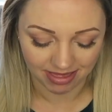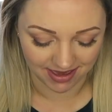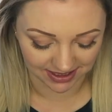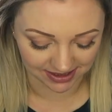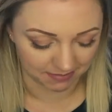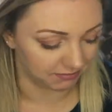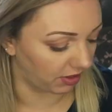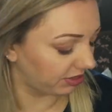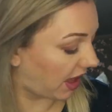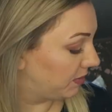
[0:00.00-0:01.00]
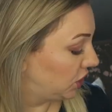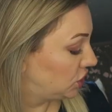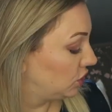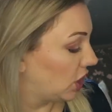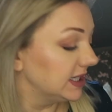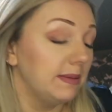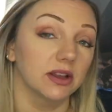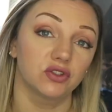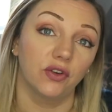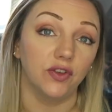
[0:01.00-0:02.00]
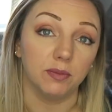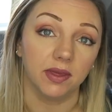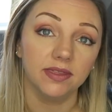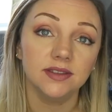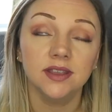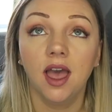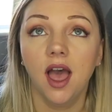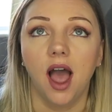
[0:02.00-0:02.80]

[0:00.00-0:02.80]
this month. I'm gonna do a glossy box for a few months.